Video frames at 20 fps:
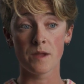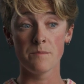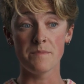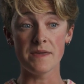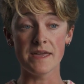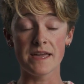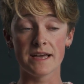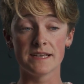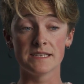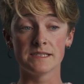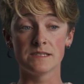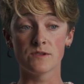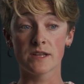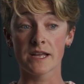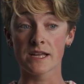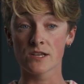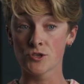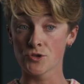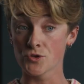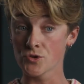Because
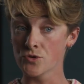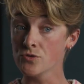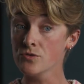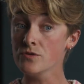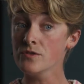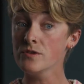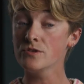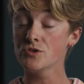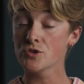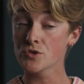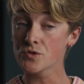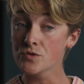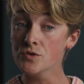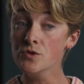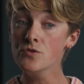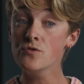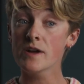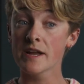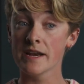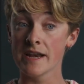true
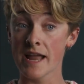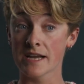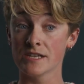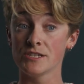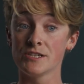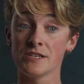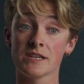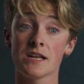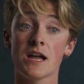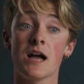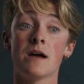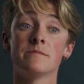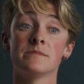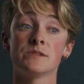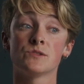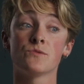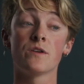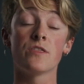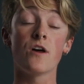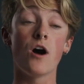true connection
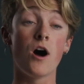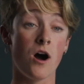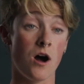comes with